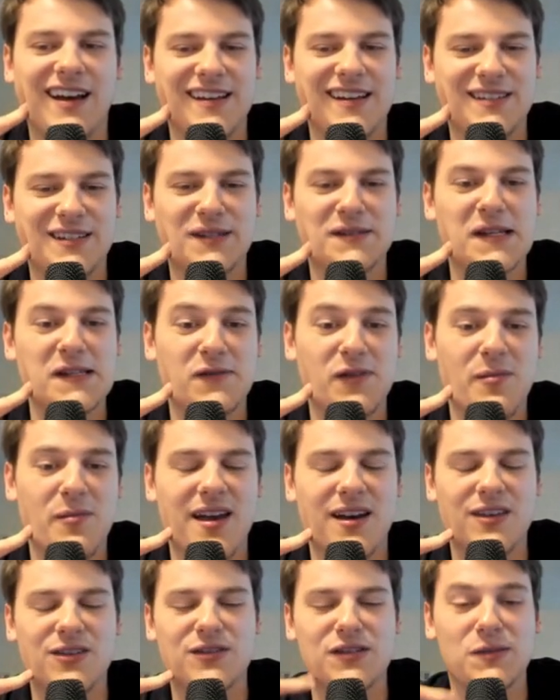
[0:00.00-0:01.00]
I successfully
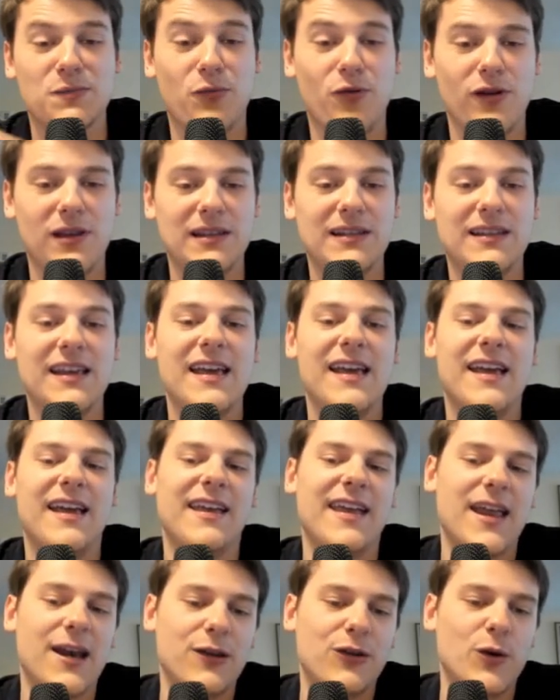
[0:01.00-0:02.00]
managed to spoil it,
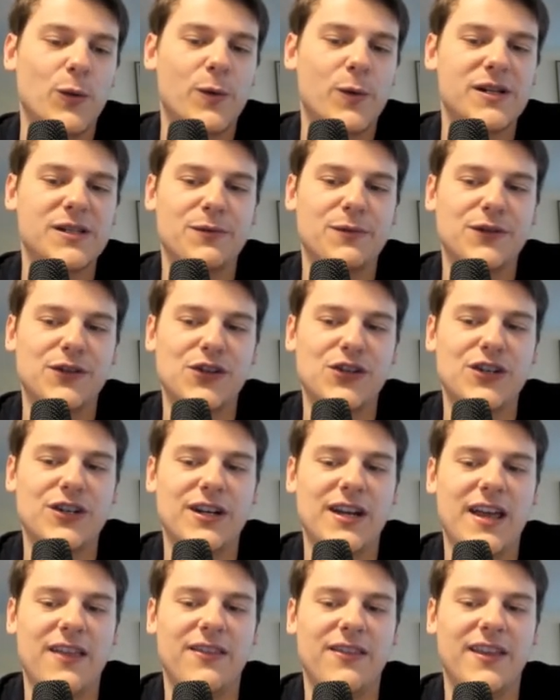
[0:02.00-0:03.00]
get into a worse
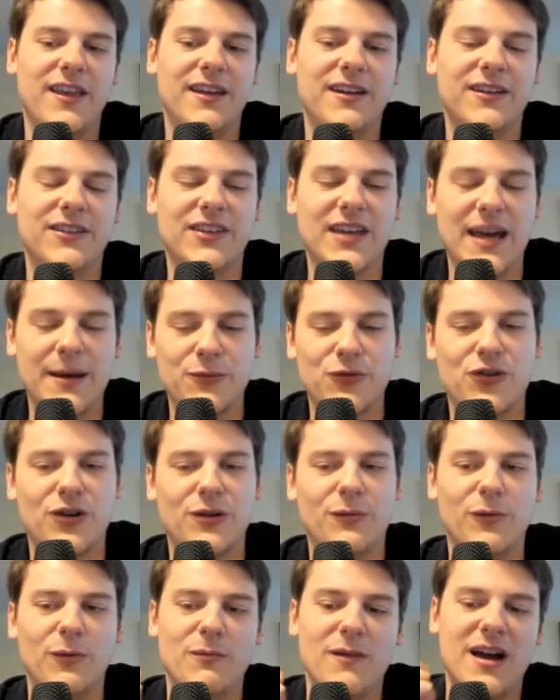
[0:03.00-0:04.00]
position, and then in time
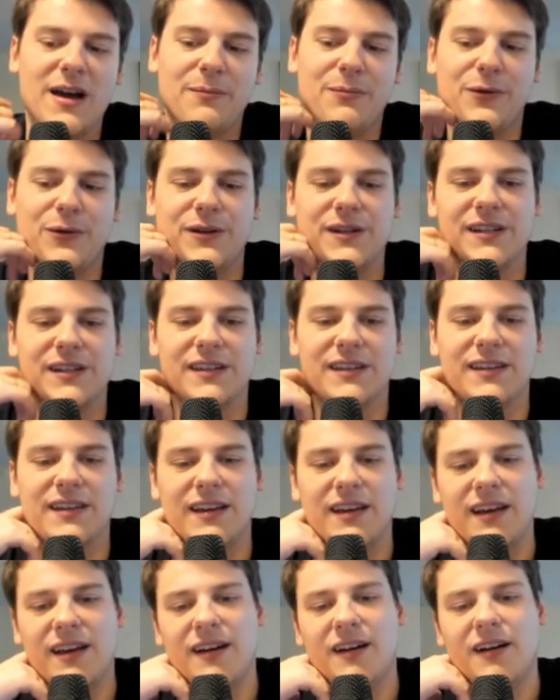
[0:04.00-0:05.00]
trouble, my opponent
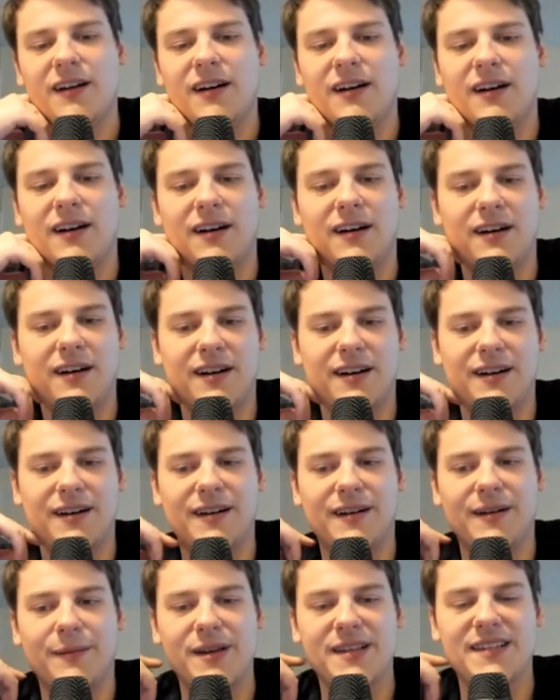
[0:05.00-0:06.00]

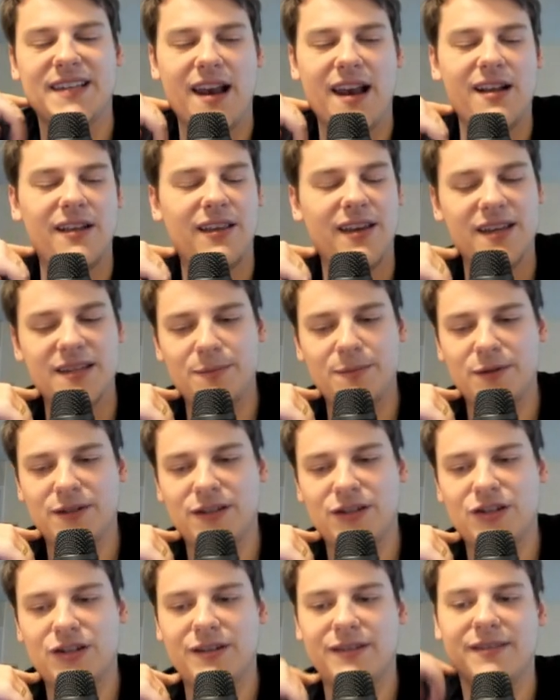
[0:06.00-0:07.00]
uh, mishandled his
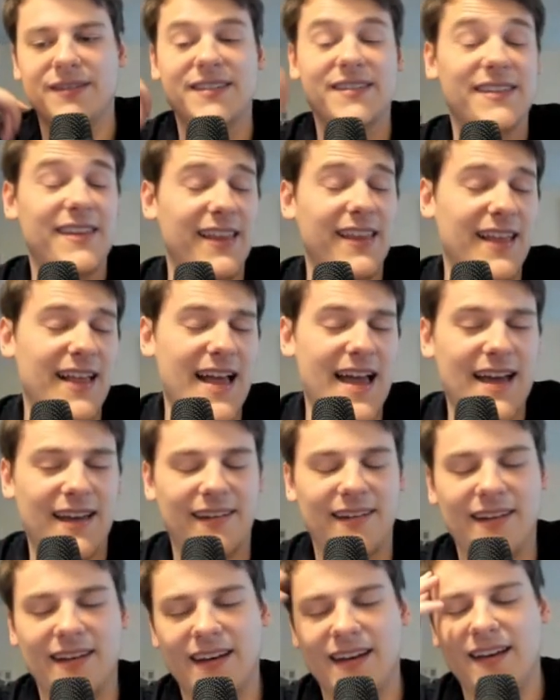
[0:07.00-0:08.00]
position. Still
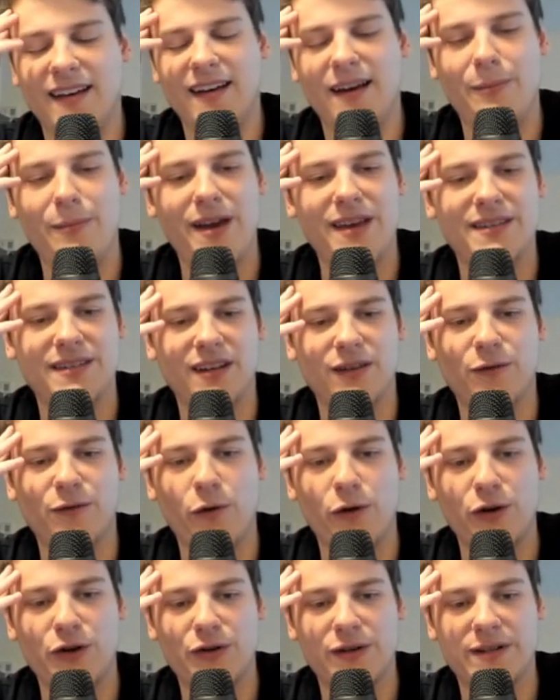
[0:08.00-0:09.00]
had uh, amazing
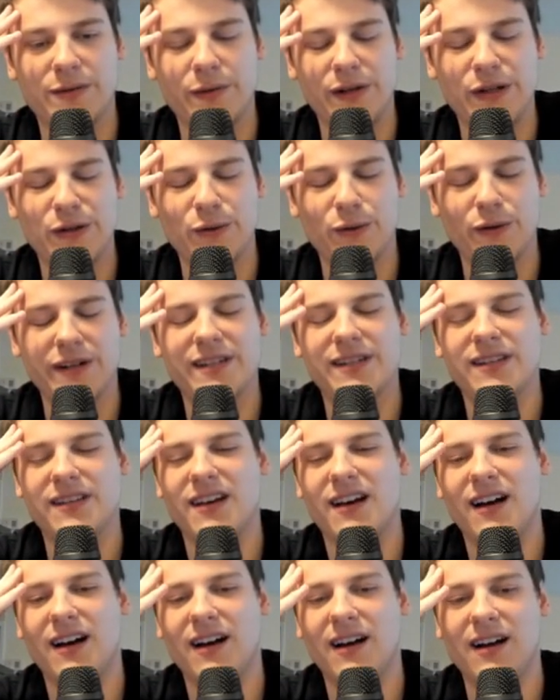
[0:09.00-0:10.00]
fortress resource
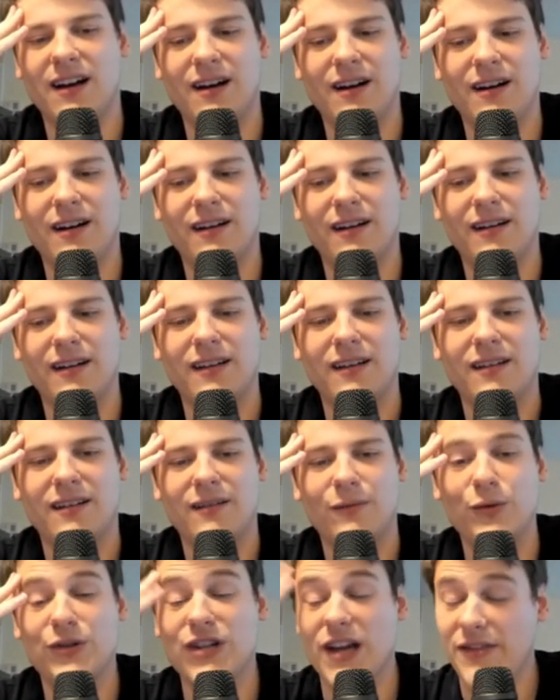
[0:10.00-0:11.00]
uh,
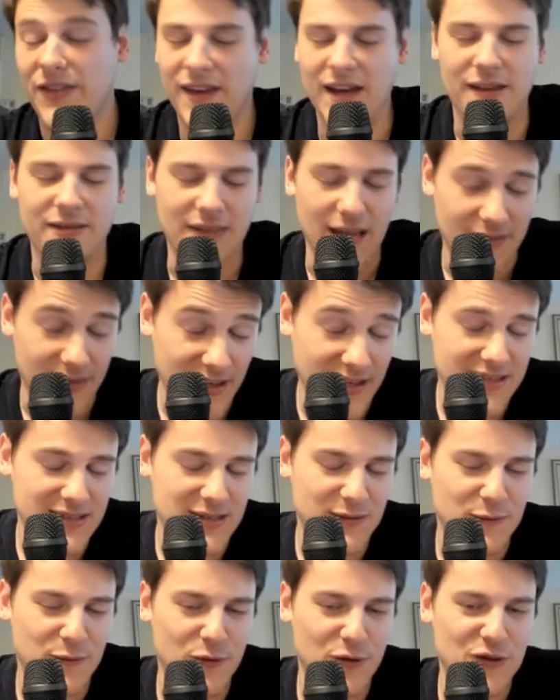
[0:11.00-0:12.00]
which I, th- I, th- I think is
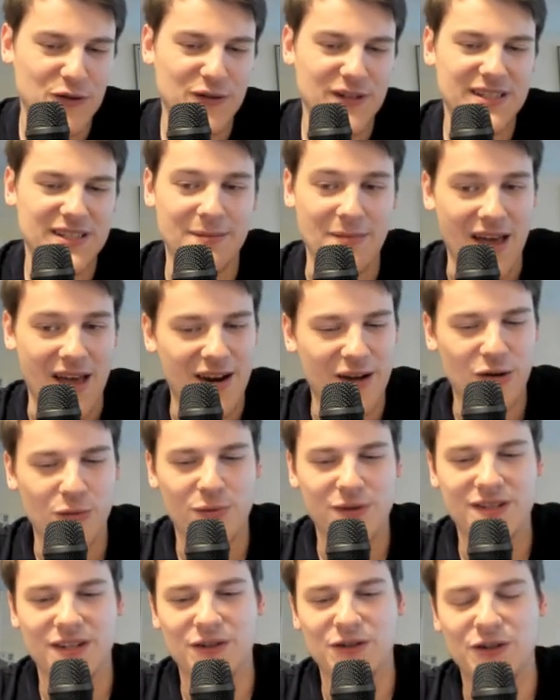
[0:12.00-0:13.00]
a fortress. I'm not
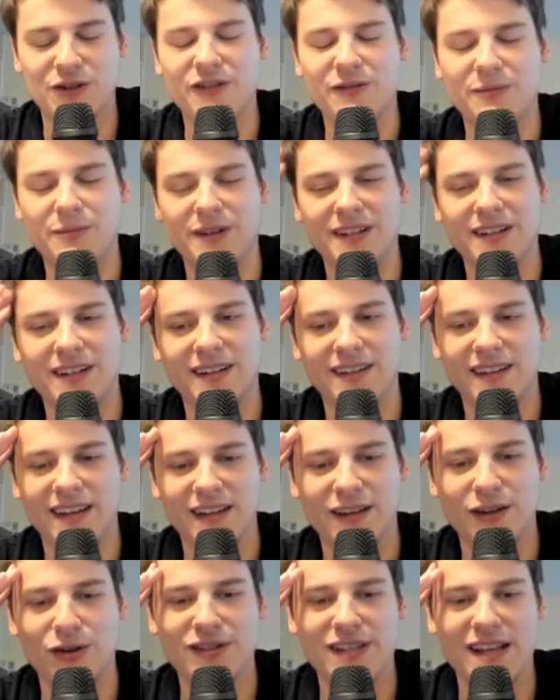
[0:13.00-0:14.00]
100% sure, but it,
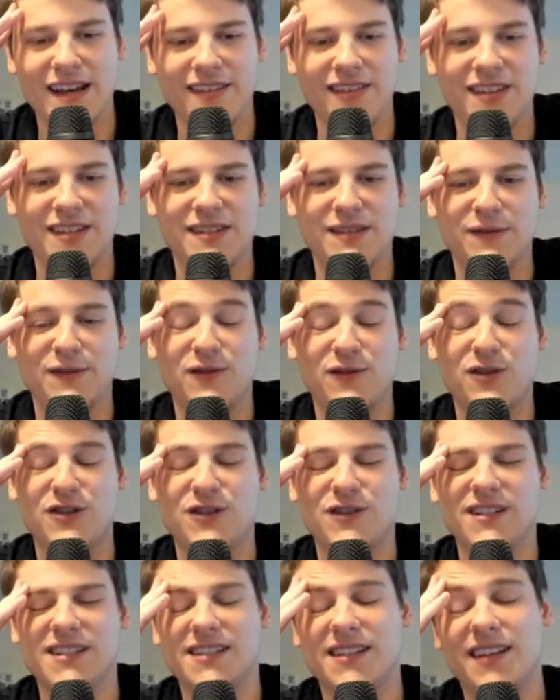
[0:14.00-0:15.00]
it looks like this is a
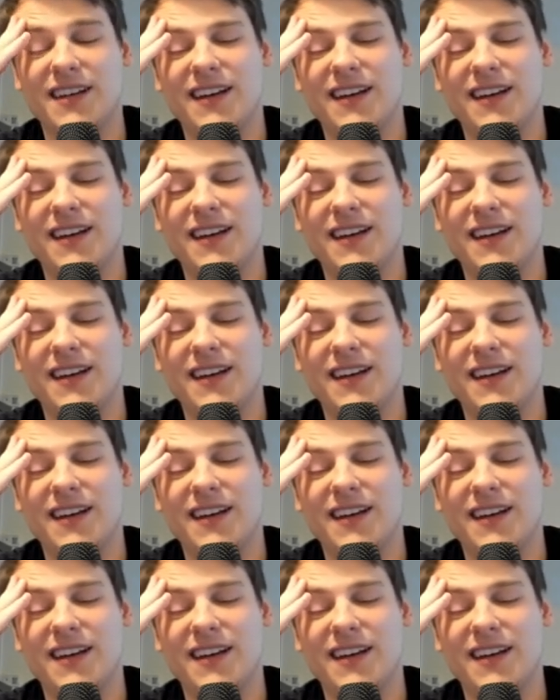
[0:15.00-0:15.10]
fortress.